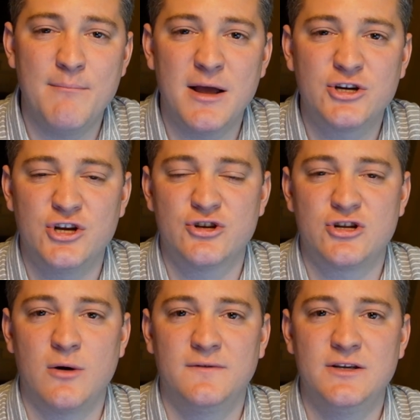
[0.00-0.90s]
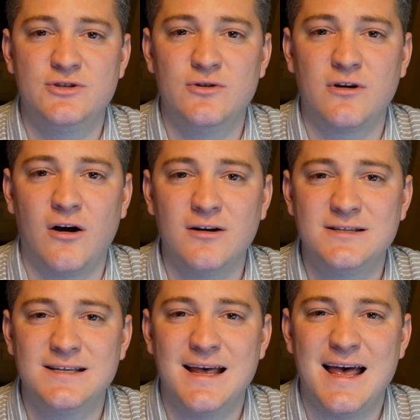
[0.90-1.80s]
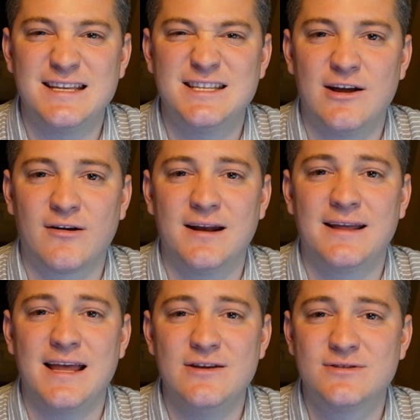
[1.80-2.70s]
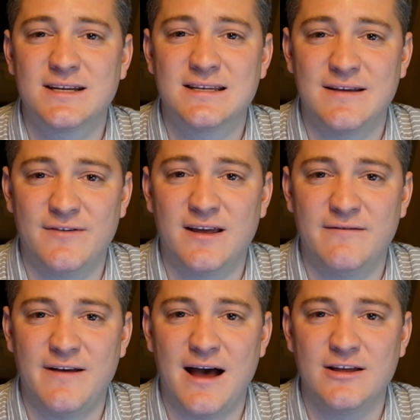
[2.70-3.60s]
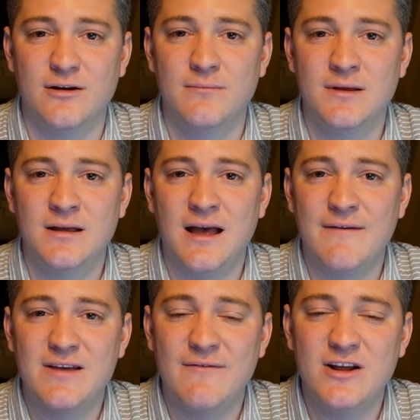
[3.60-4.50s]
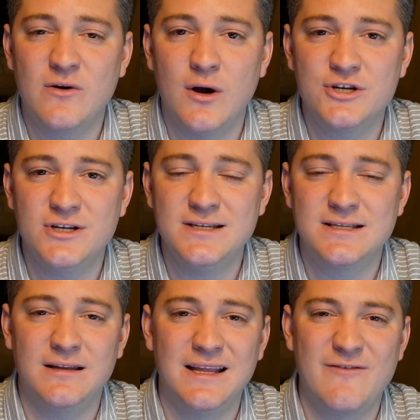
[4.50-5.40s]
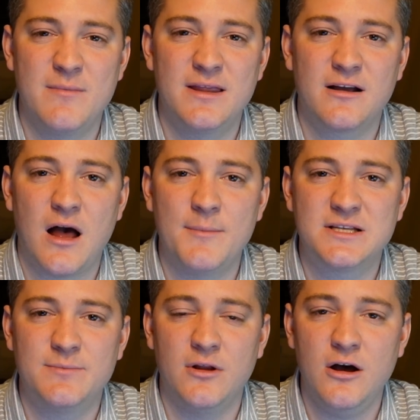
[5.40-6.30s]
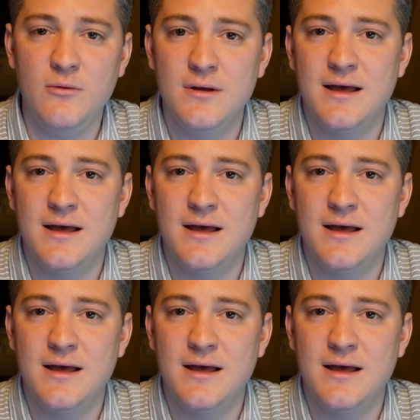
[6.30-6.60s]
make sure you start with these 2 cards as they're going to get you significant value. If you have any questions, leave them in the comments below